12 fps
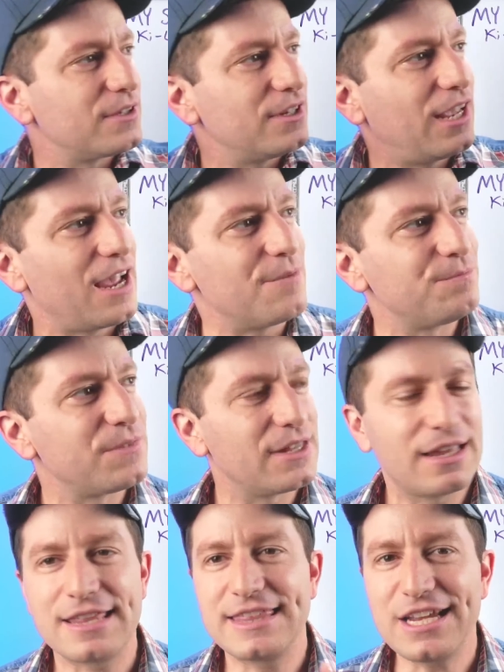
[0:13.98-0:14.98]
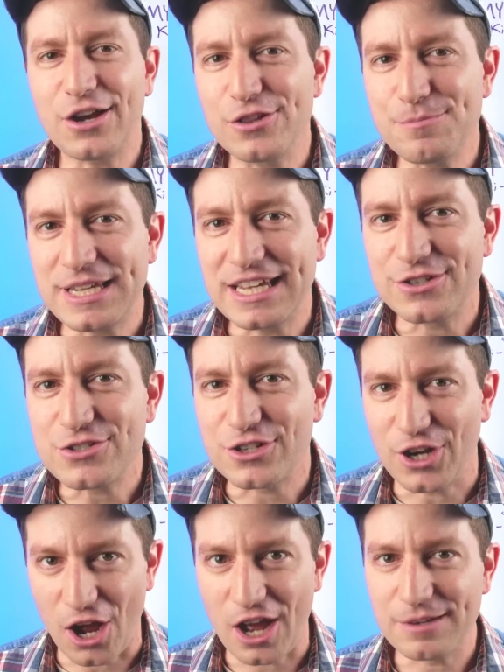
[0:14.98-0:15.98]
Okay, I think all the beginners are
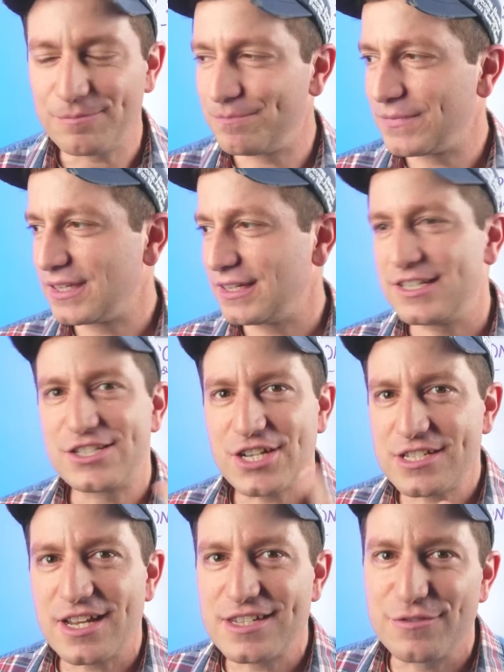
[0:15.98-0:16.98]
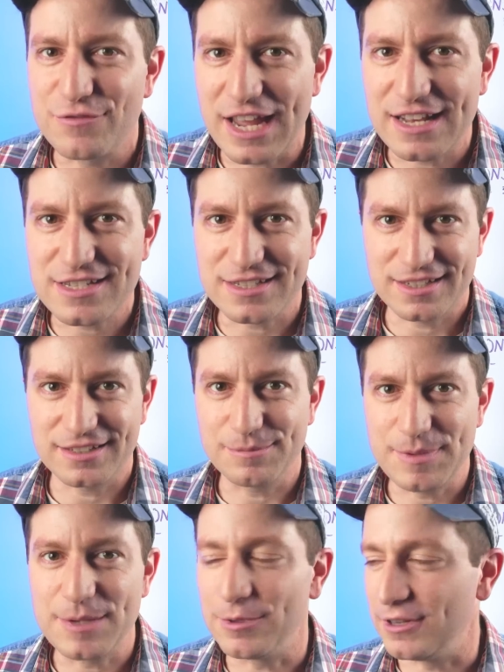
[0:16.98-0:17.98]
gone. It's just us advanced
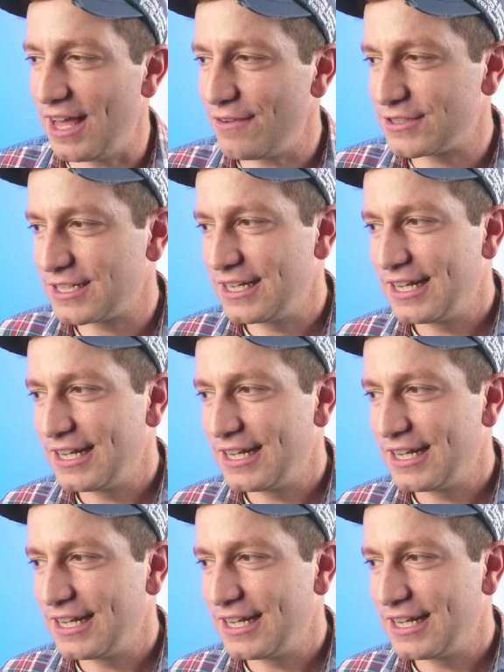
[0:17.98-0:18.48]
people left.